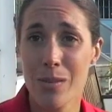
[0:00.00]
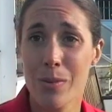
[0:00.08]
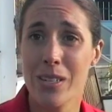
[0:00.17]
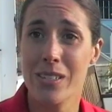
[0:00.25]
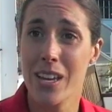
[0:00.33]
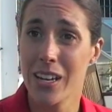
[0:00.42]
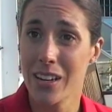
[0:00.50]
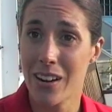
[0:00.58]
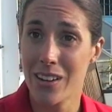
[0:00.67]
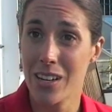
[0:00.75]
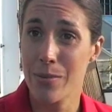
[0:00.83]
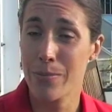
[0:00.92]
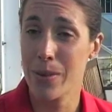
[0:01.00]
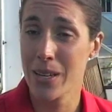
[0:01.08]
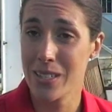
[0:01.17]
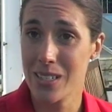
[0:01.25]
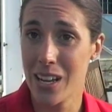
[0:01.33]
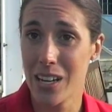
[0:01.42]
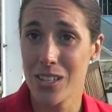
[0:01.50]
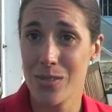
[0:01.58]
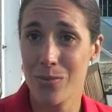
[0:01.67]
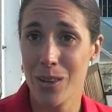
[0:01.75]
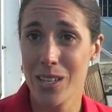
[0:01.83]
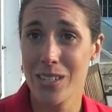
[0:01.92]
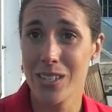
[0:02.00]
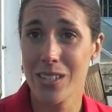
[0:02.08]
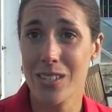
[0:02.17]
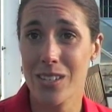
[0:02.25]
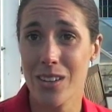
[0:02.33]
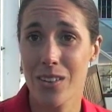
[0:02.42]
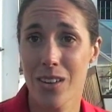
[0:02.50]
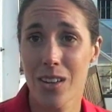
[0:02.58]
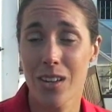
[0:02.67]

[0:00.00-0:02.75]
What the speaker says: because they're our Olympic selection races, so